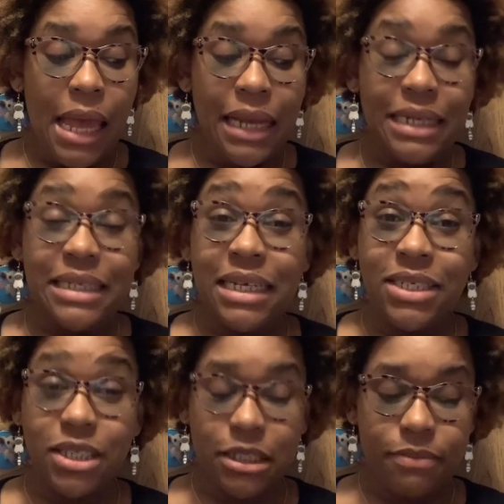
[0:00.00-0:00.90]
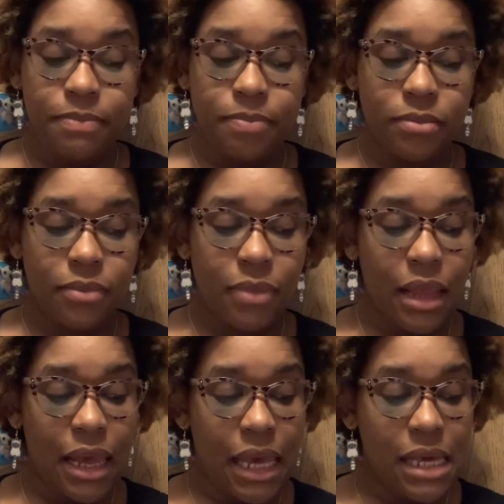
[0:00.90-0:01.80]
Intention
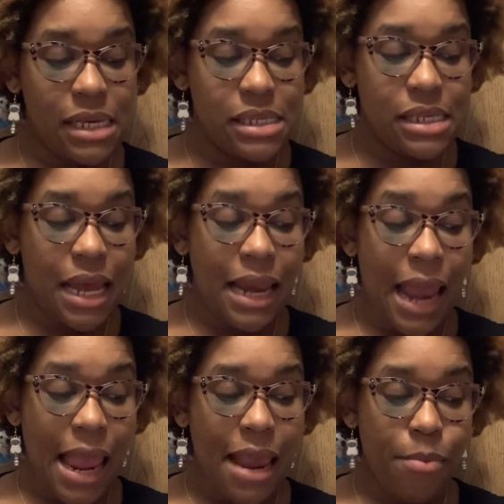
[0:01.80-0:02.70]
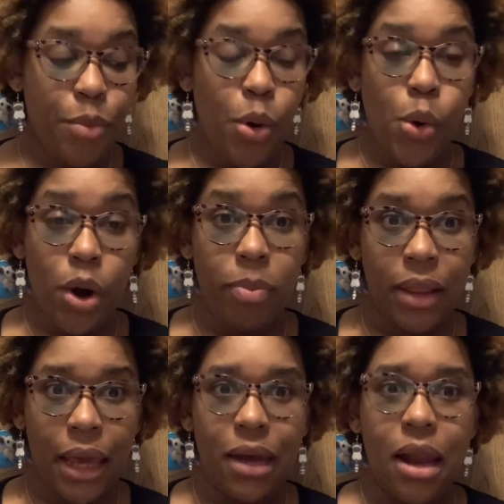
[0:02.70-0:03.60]
is an aim or a
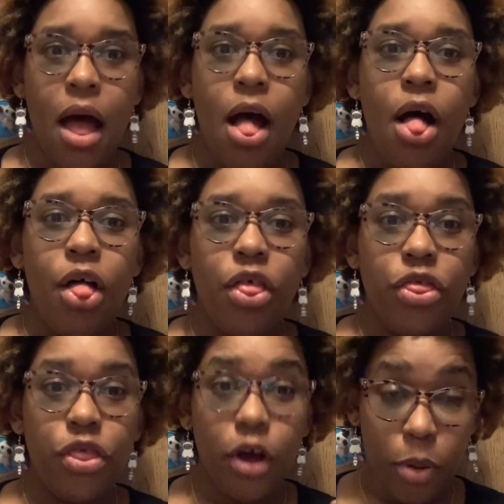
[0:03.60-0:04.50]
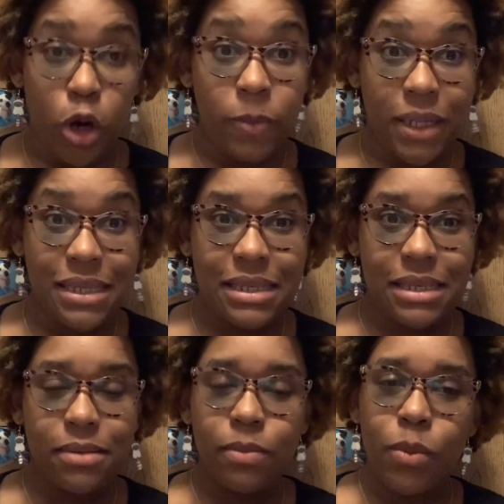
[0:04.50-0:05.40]
plan. The
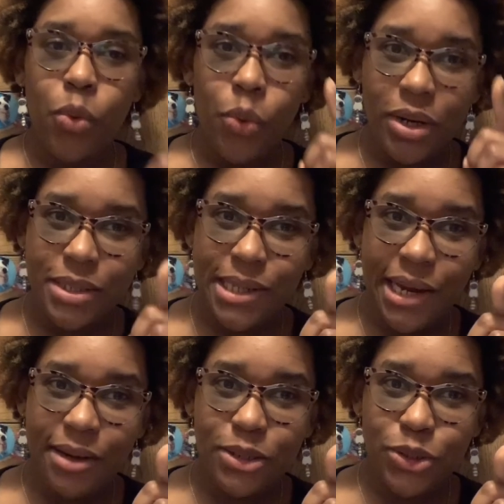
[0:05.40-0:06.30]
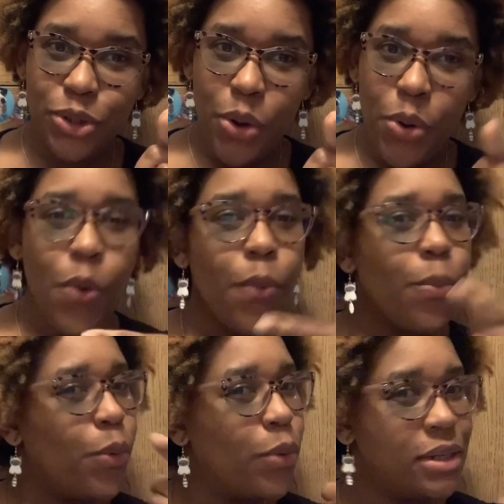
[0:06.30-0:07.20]
purpose. What is your character's goal?
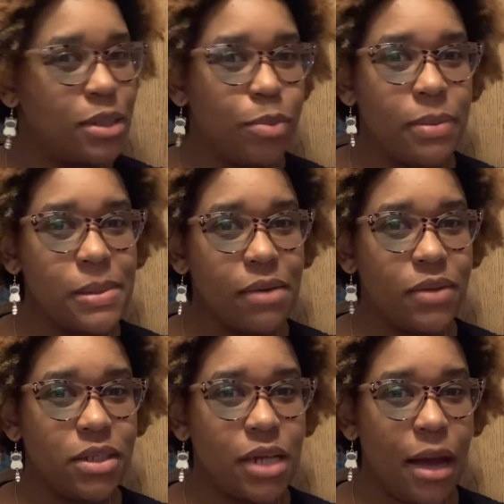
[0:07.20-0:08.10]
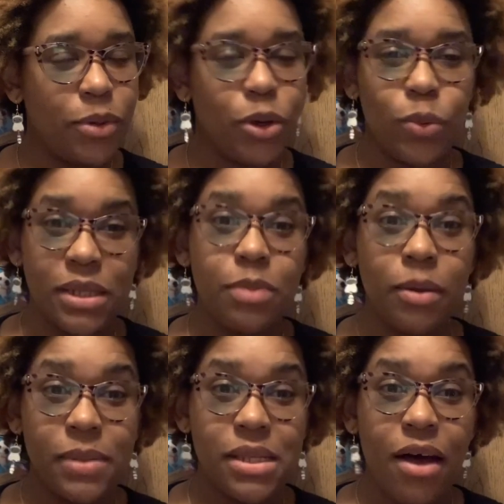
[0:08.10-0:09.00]
What is the purpose of this chapter? What is the
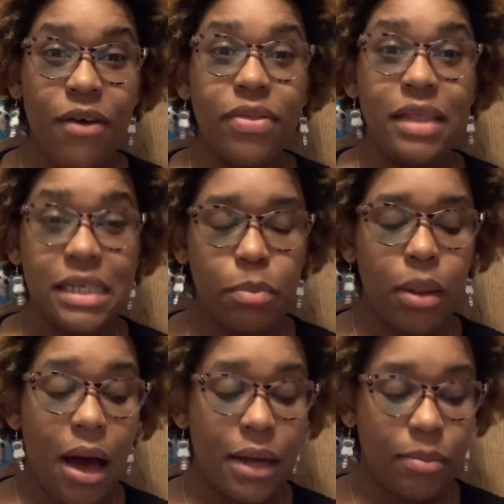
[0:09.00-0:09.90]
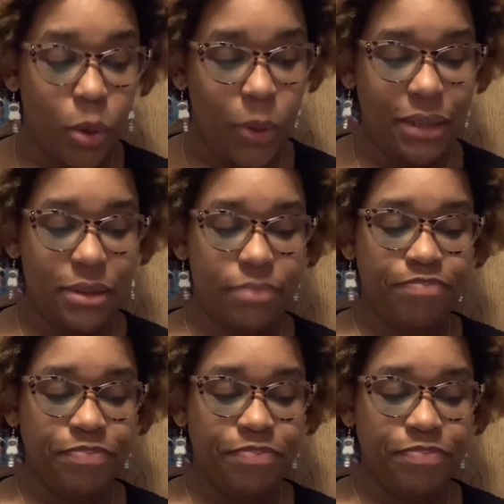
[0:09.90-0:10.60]
purpose of this plot point?